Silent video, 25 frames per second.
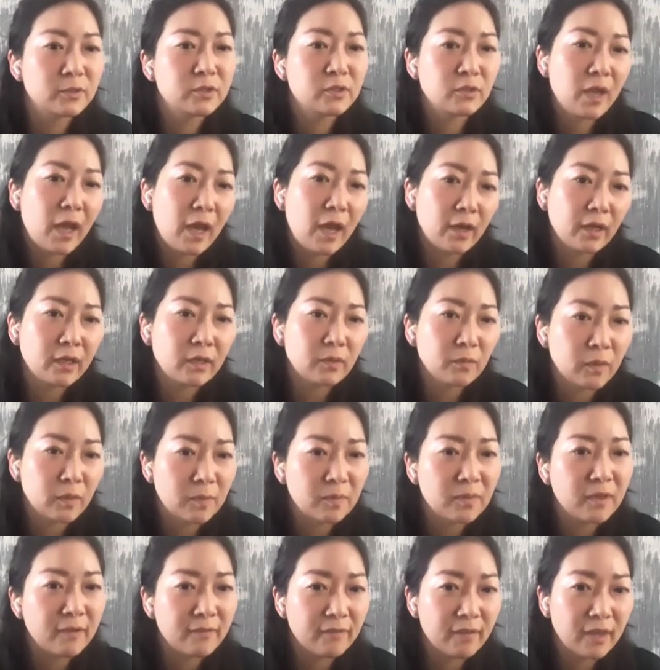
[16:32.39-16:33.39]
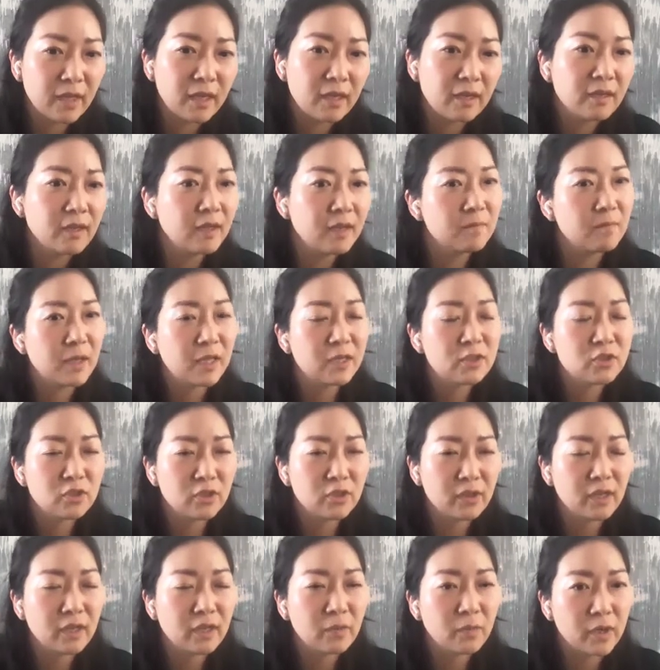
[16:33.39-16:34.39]
So how can we pivot and make
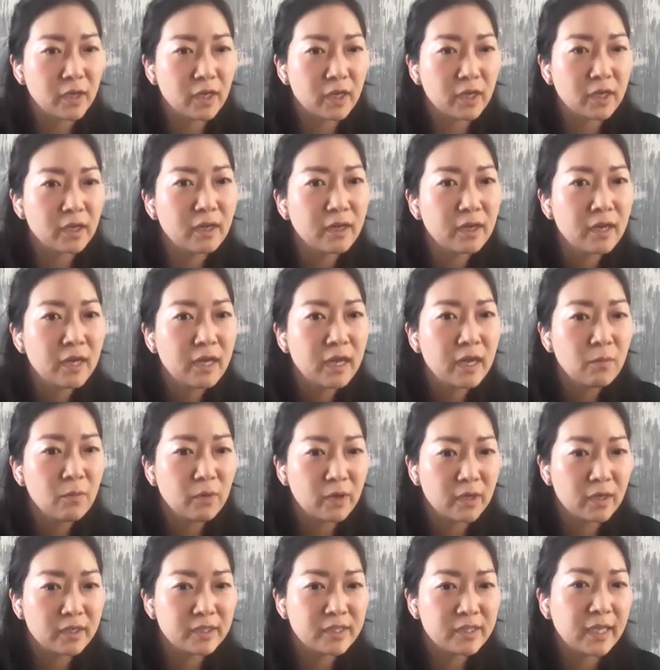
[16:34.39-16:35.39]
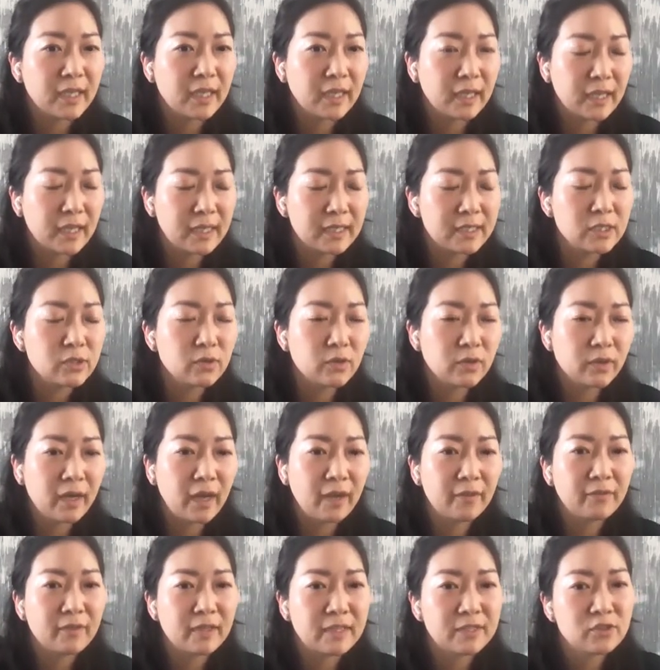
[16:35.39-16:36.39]
sure that we're taking into
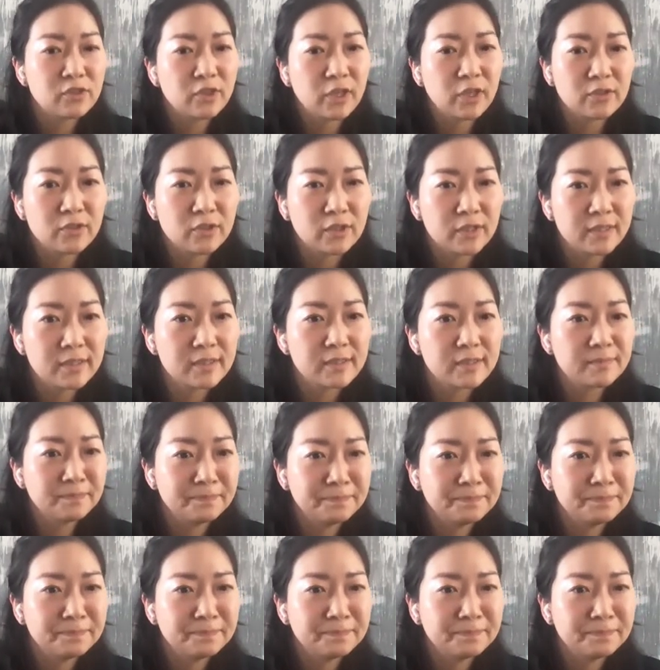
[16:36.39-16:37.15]
account these changes?